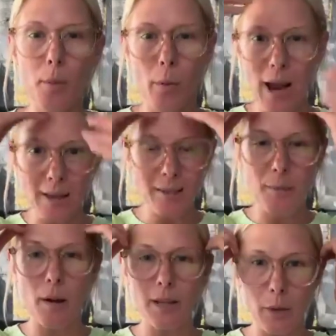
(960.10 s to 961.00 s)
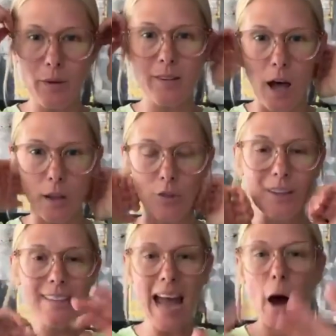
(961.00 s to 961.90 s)
of when people were asking about liquids
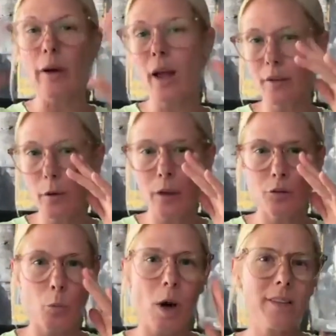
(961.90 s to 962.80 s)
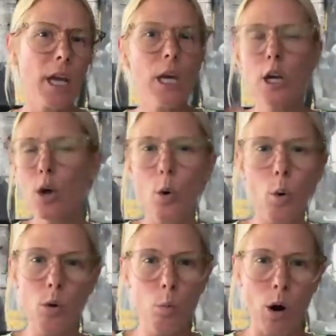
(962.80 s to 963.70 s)
collagens. Now, another question was,
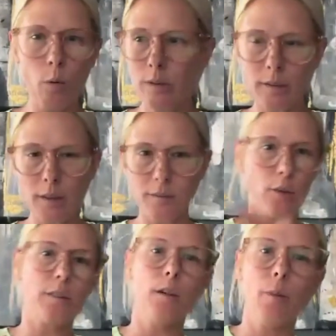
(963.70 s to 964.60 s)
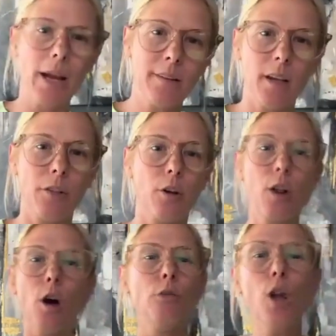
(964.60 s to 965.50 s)
well, does this just erase the other
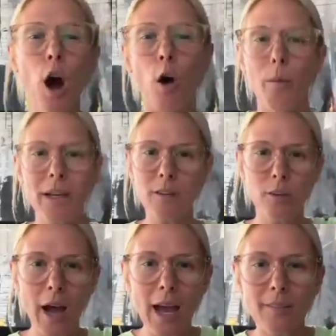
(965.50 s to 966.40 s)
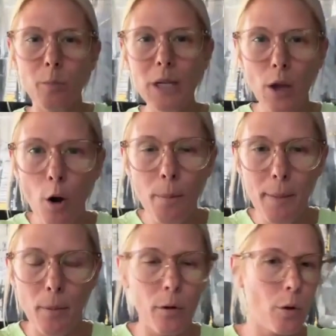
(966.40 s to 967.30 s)
Glow? No, because you guys, we know
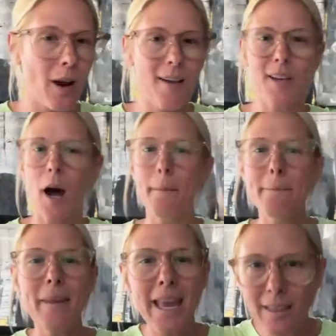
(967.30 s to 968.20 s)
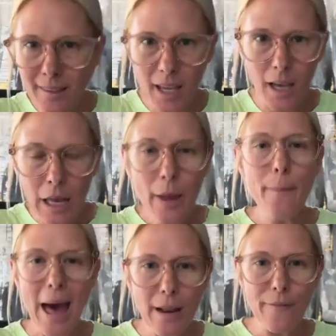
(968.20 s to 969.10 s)
people who are having amazing
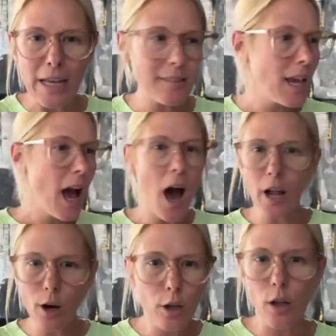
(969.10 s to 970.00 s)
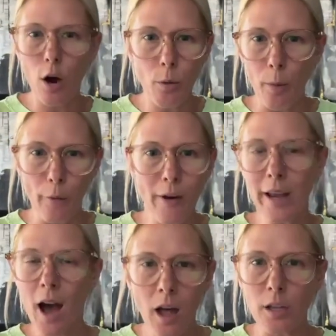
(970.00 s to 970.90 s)
benefits on our Glow
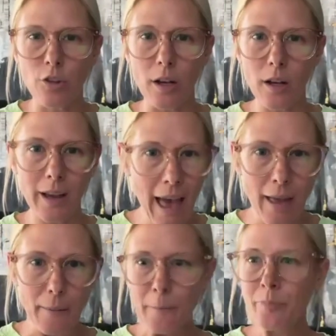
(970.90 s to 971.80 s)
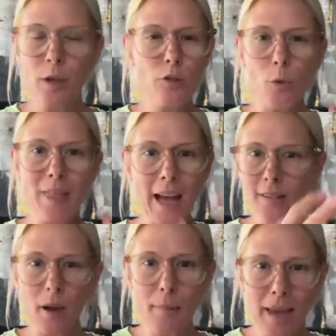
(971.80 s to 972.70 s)
Bovine collagen. Again, so
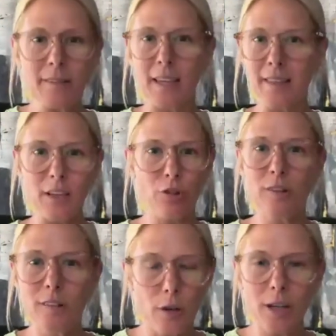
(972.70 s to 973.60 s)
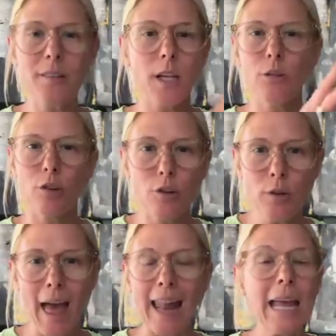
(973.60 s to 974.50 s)
that's amazing. They should still continue to
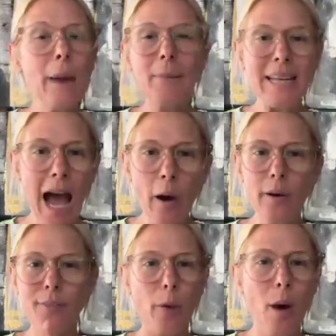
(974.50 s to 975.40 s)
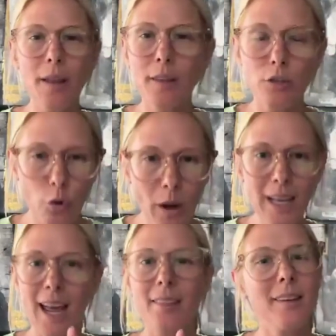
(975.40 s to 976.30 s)
do that. But now if they want the
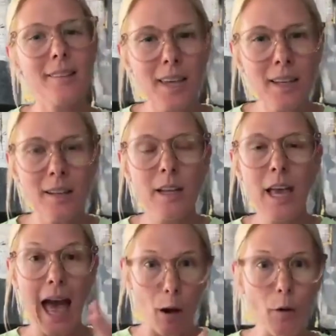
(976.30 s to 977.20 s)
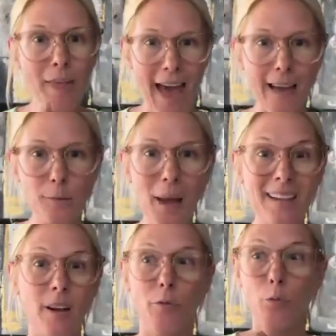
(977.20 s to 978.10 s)
joint and the skin health
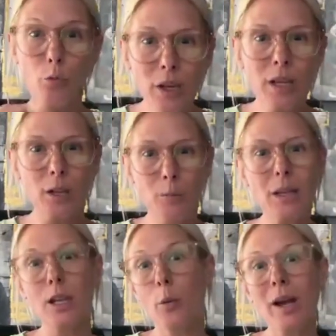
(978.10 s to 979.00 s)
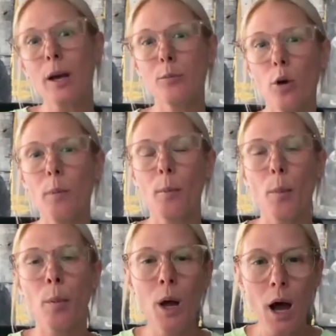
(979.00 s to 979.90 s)
aspect of really, really quick
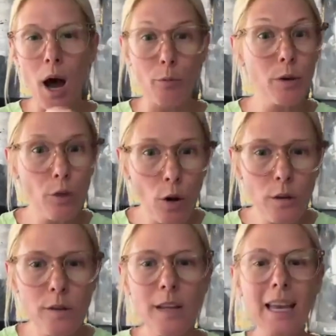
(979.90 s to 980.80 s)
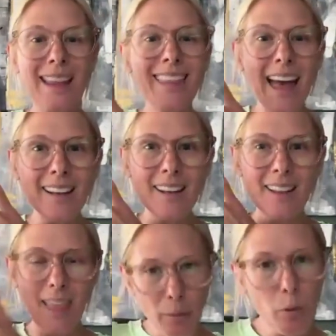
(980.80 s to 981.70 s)
absorbable results, then
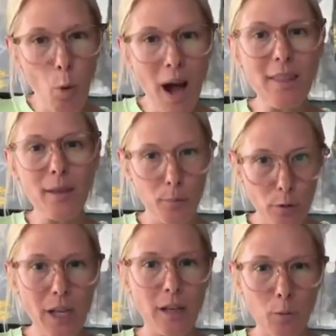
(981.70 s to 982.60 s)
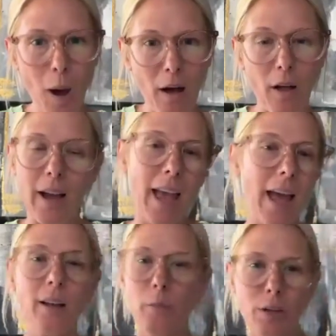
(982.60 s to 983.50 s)
they would want the marine as well.
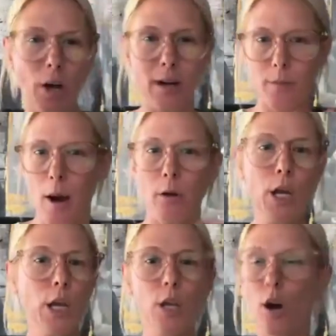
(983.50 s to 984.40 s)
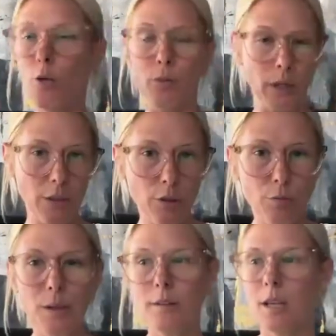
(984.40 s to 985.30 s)
Again, we talked about, you know,
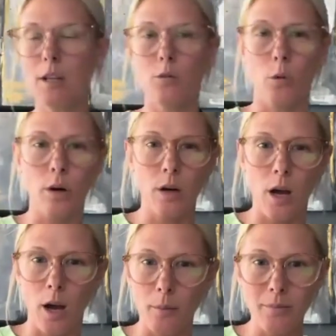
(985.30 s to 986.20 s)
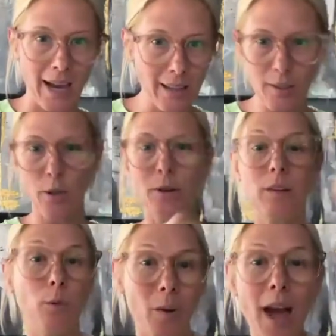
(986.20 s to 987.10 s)
religious reasons or dietary
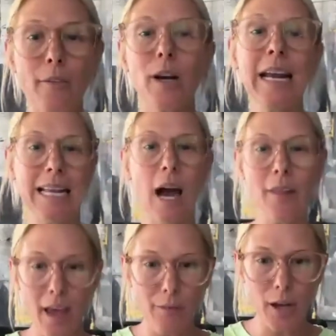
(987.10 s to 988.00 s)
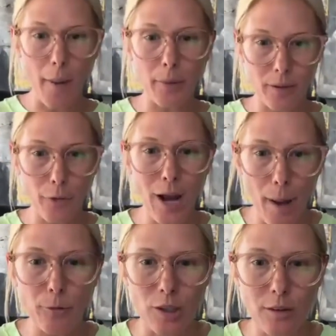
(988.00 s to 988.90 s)
reasons, whatever. Now they have a couple
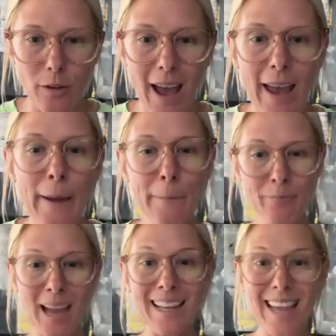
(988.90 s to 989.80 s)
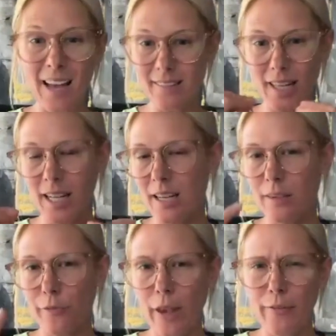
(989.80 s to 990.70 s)
different options, okay? And yes, it
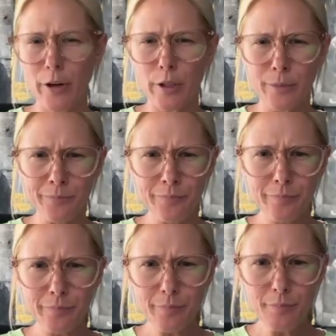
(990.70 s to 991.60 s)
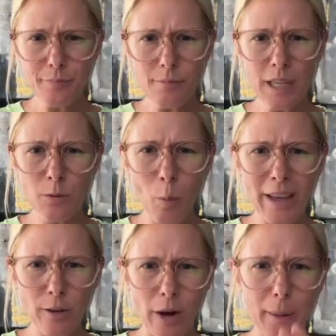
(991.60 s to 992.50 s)
is flavored, it's
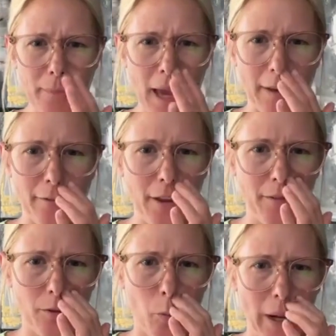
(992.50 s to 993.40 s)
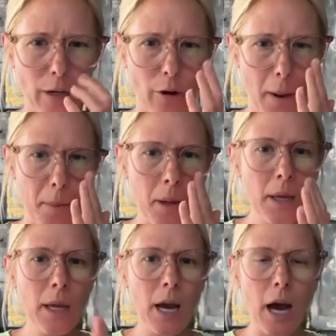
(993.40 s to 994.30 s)
white grape. Yeah, the flavor is white grape
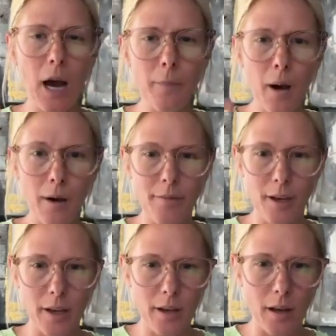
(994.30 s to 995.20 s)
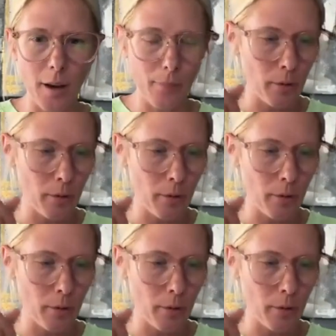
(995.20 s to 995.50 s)
of the